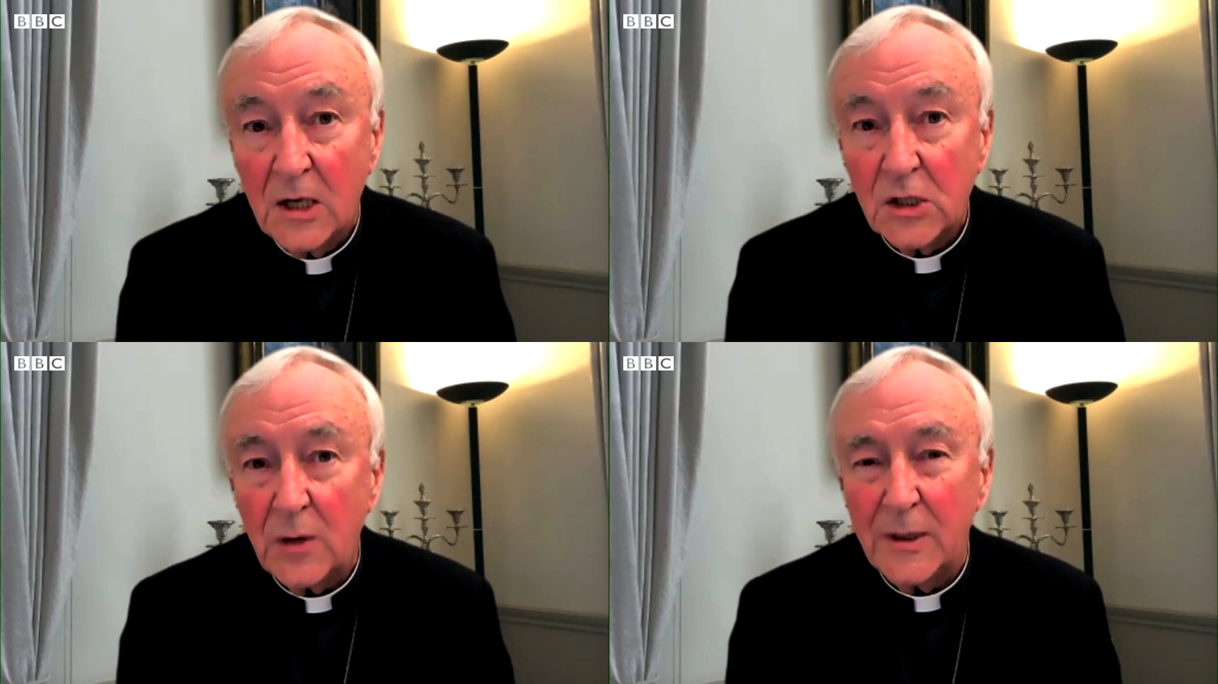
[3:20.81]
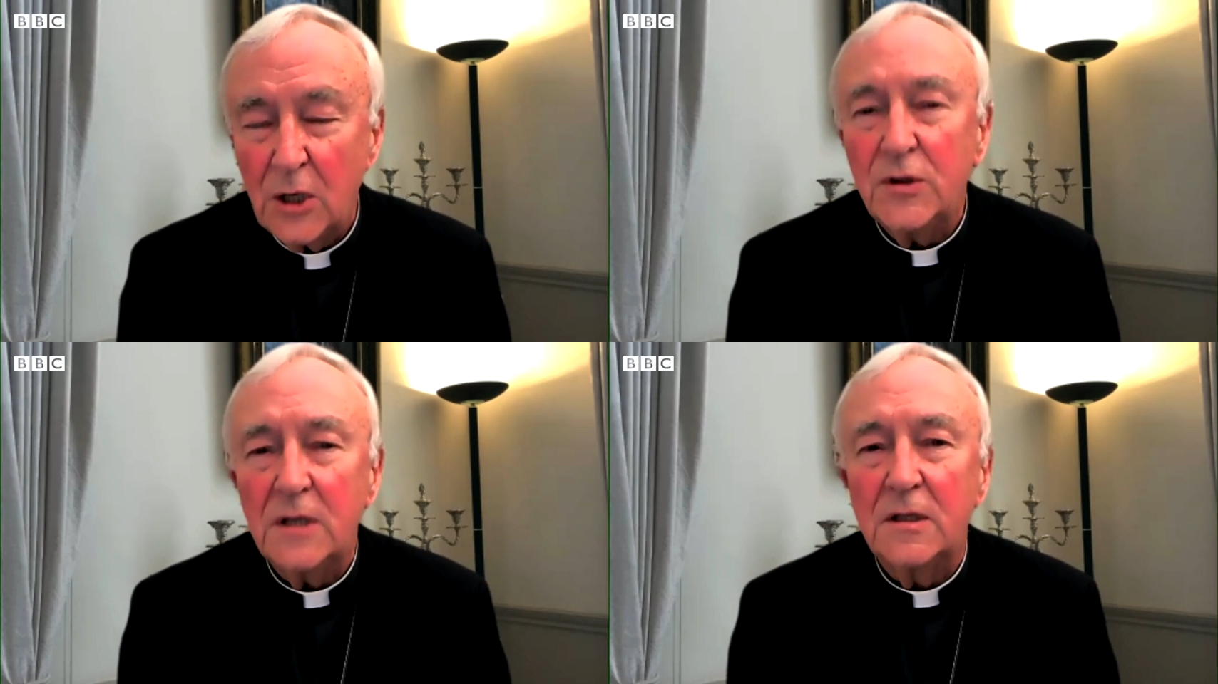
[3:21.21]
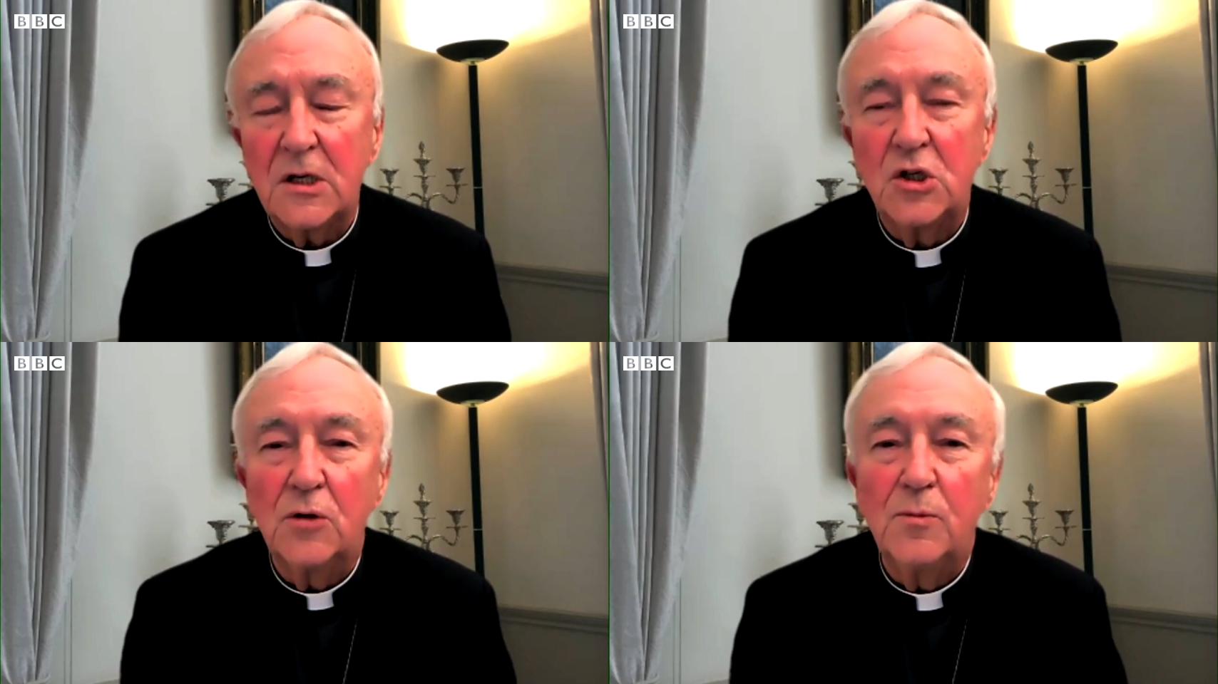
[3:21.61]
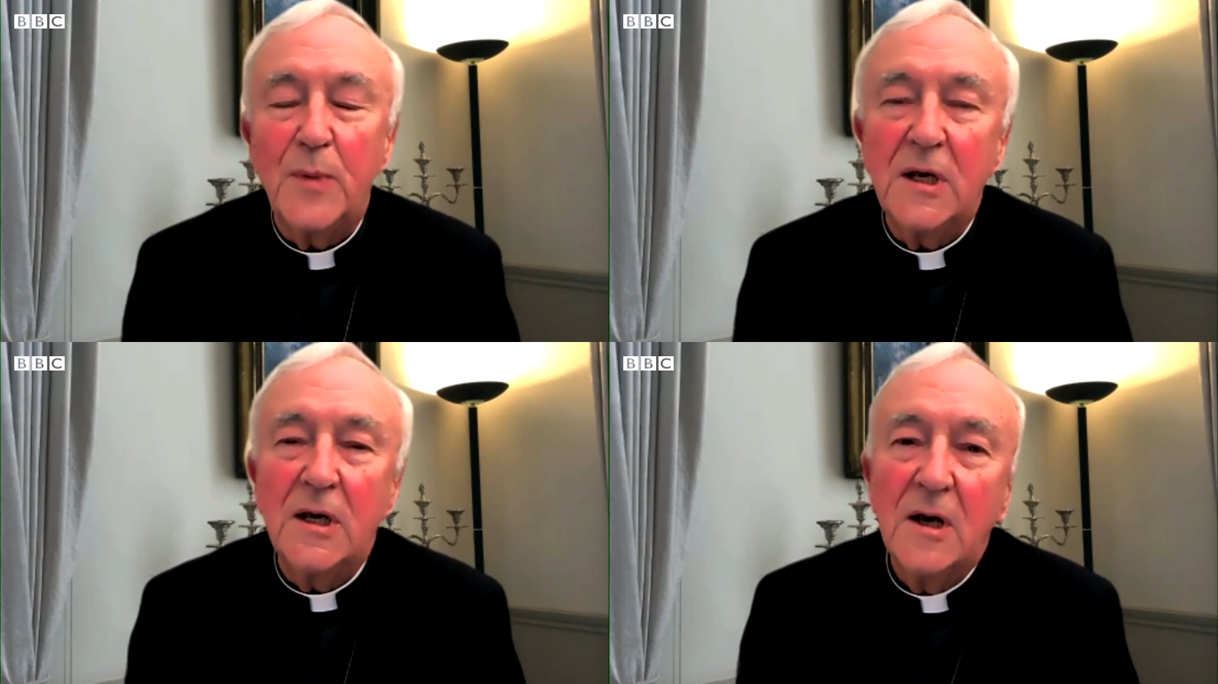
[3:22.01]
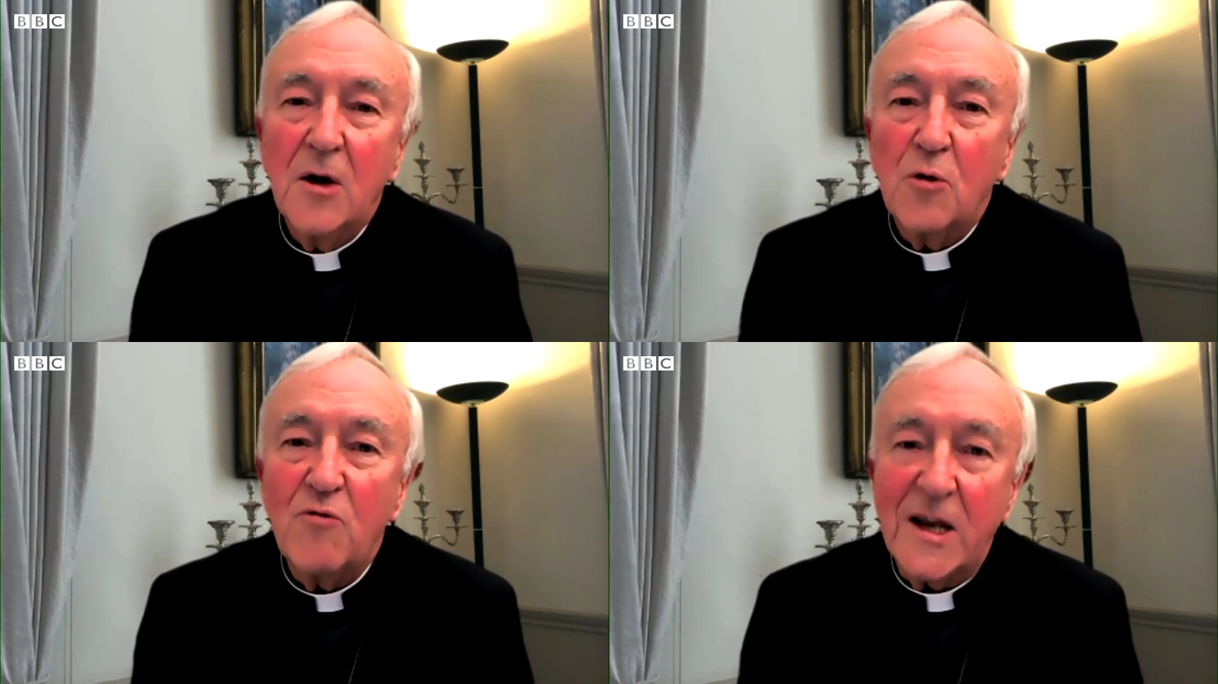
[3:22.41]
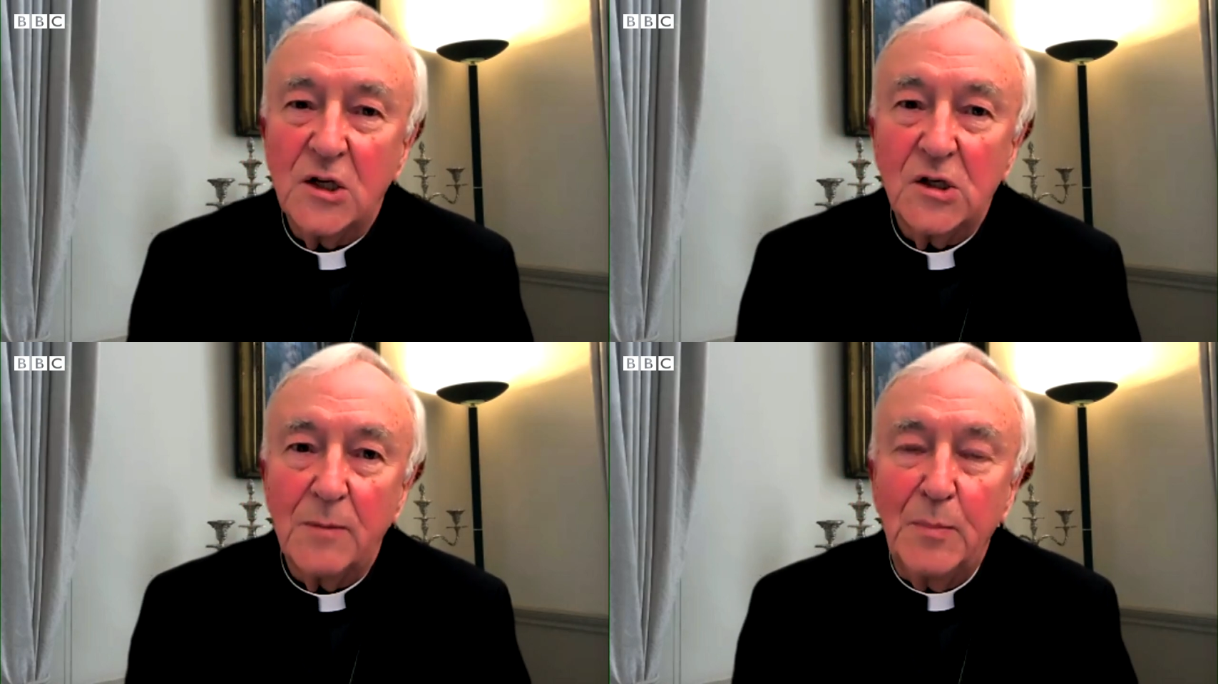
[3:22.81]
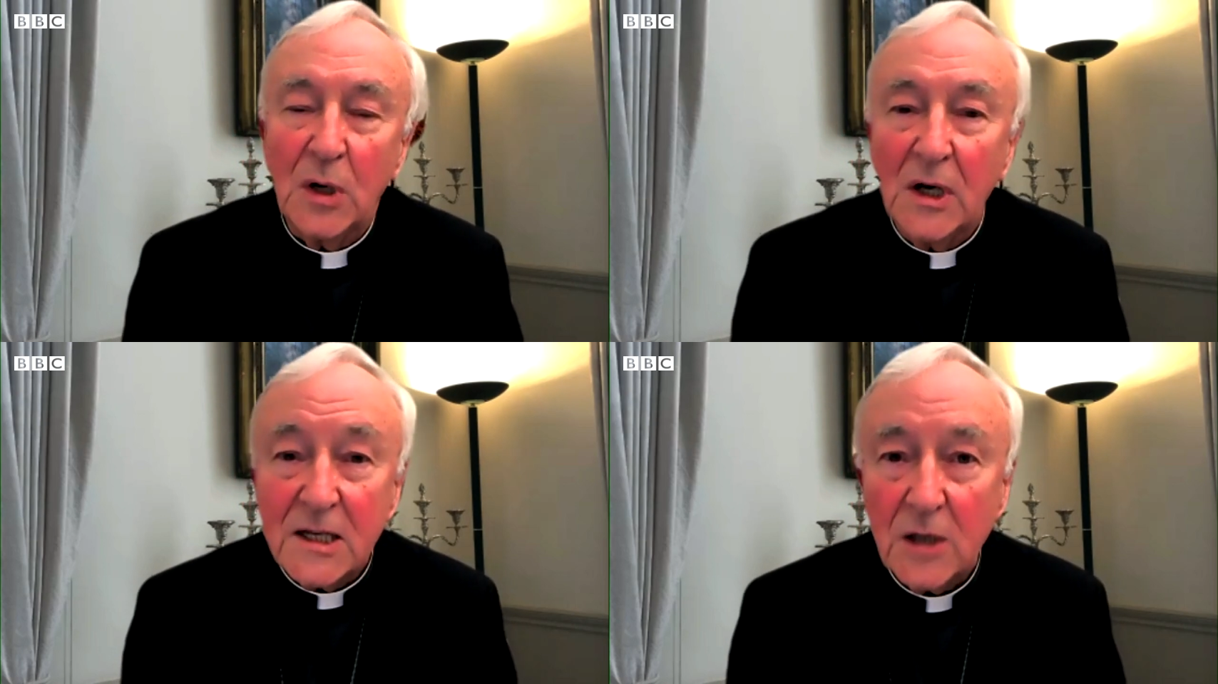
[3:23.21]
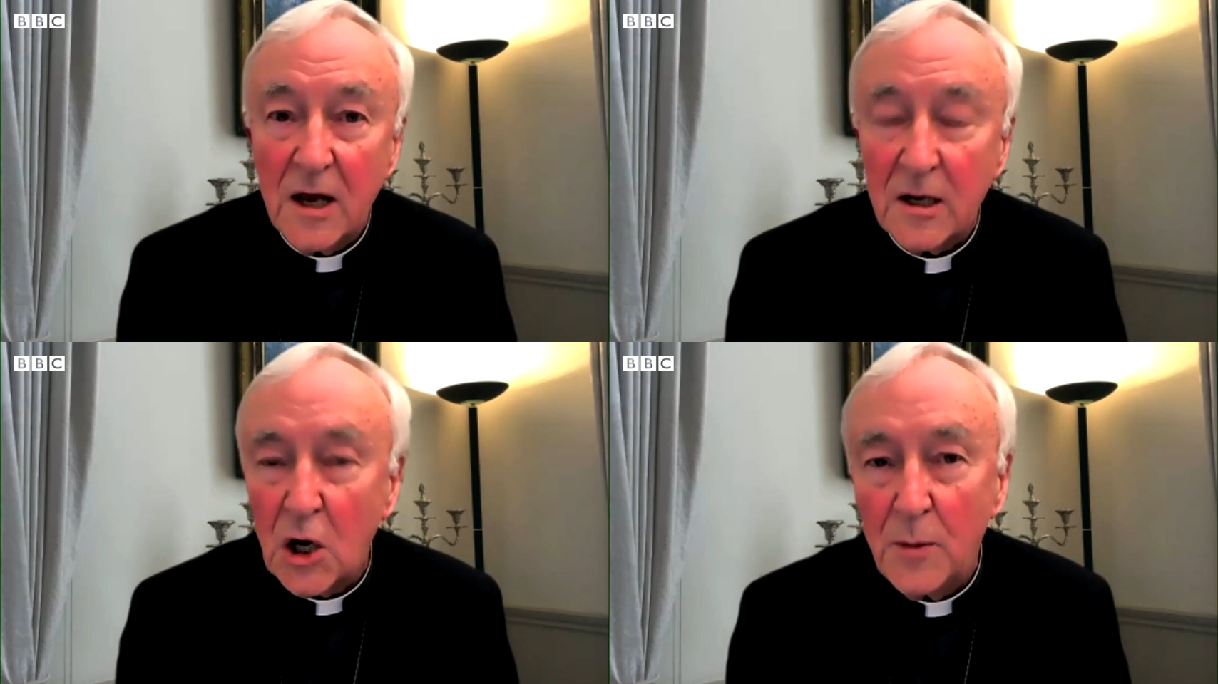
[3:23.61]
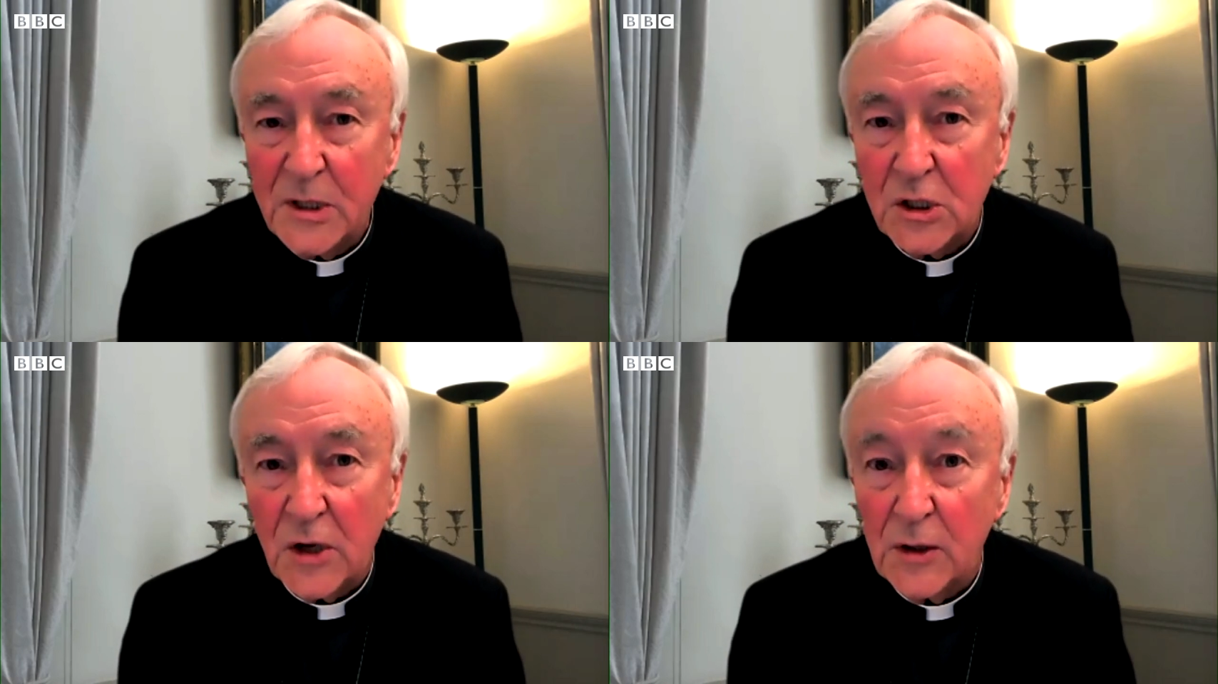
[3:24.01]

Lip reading: So I don't think this should be read as a comment on